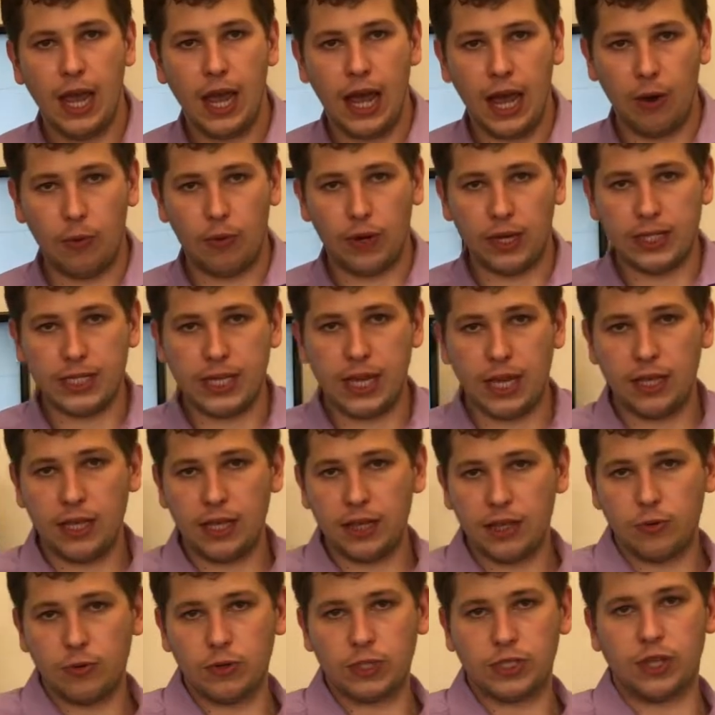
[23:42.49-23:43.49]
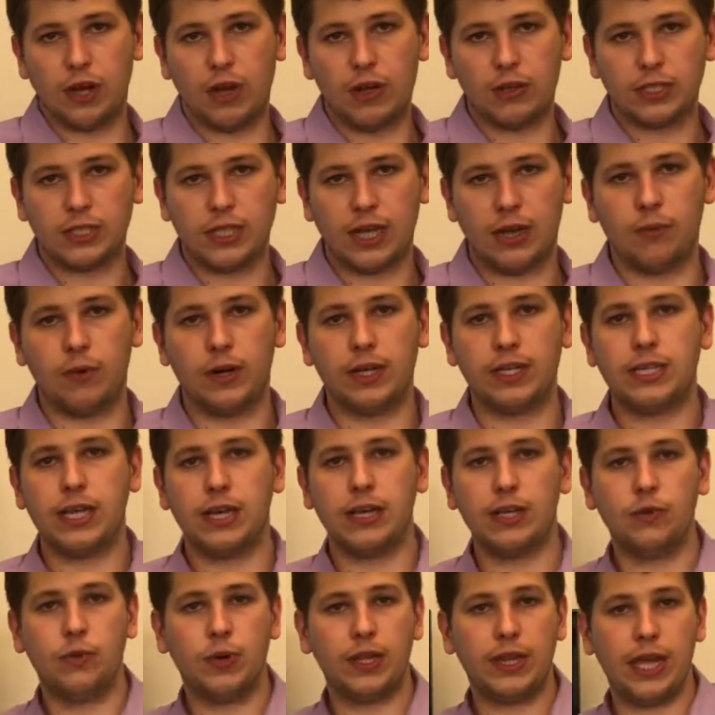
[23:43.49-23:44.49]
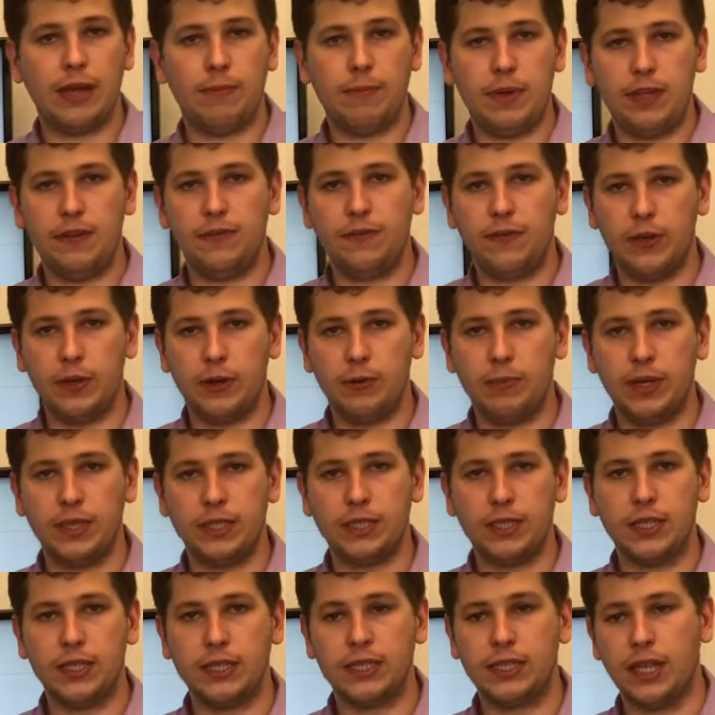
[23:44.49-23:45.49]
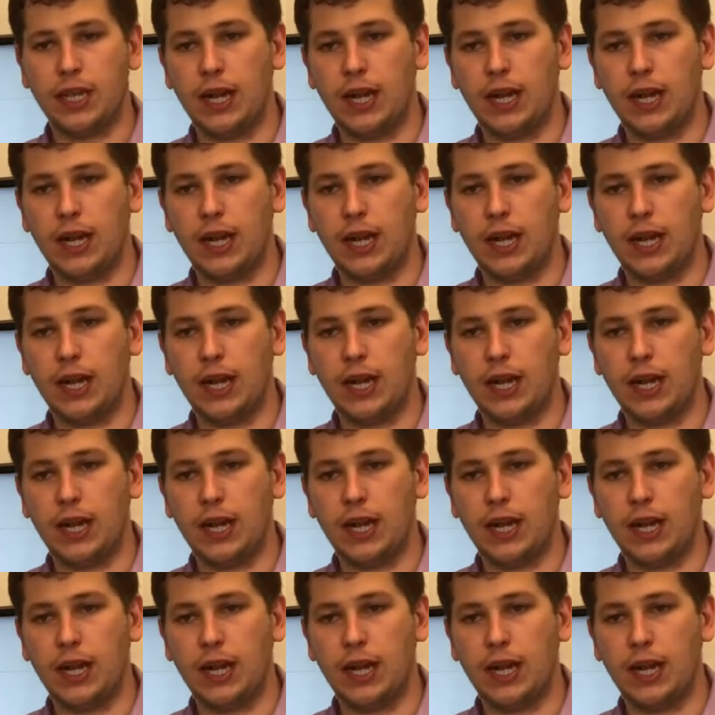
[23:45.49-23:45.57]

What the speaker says: I want to tell you the results, I want to tell you what they mean for your business,